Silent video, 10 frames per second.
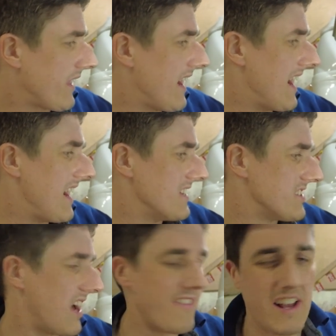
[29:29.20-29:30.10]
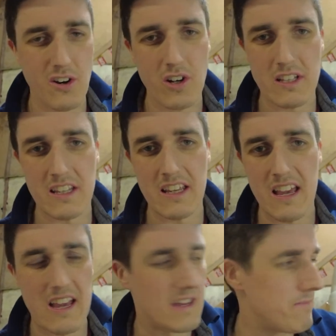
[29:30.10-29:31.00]
and I've had a look at the
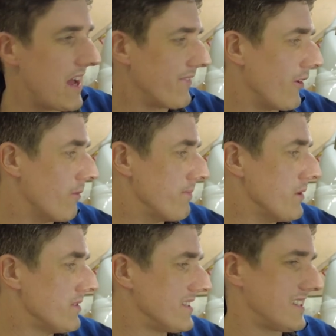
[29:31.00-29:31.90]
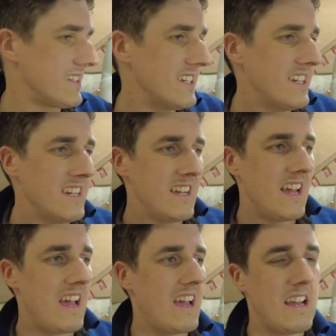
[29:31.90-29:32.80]
uh, manifold boots.
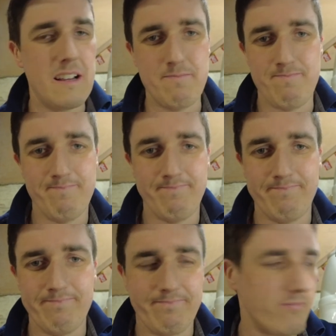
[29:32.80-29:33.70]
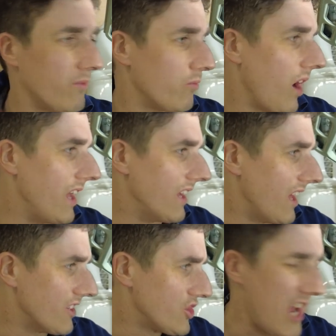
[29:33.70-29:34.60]
Um, I'll,
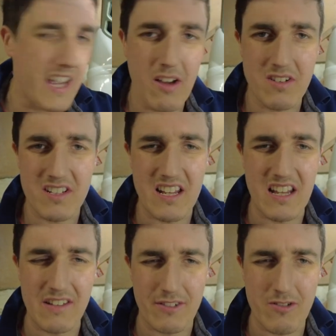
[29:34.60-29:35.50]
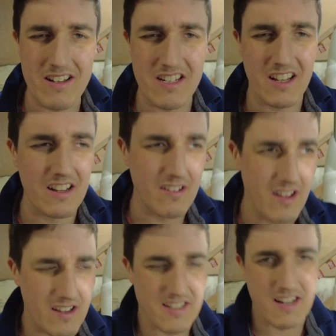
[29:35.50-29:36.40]
I'll check out and see if there is
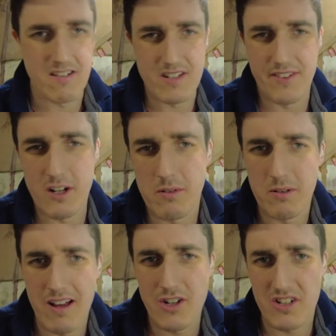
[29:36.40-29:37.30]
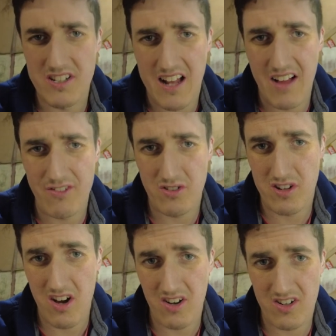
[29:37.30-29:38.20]
a, a, series of VW engines that have those
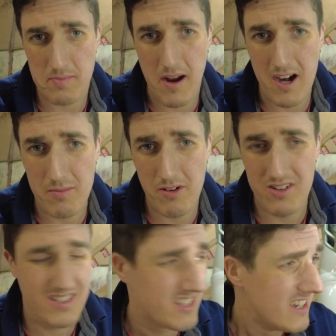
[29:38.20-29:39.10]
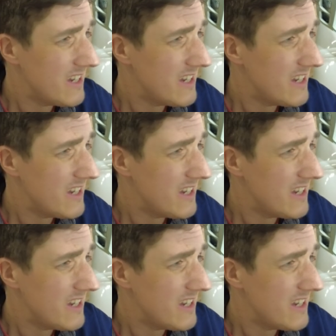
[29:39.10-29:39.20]
longer spark plugs.